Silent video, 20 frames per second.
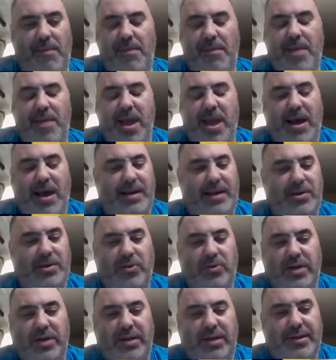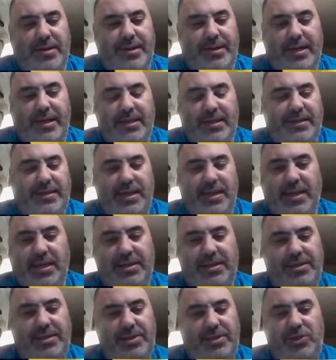Yeah, I don't either.
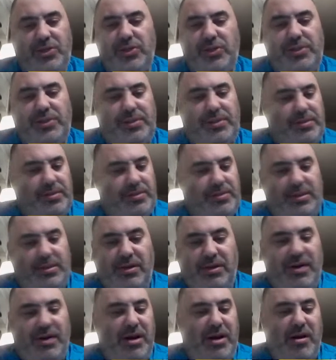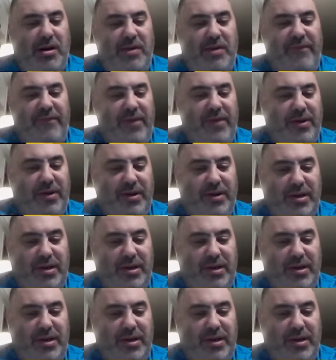He's just he'll get on the field.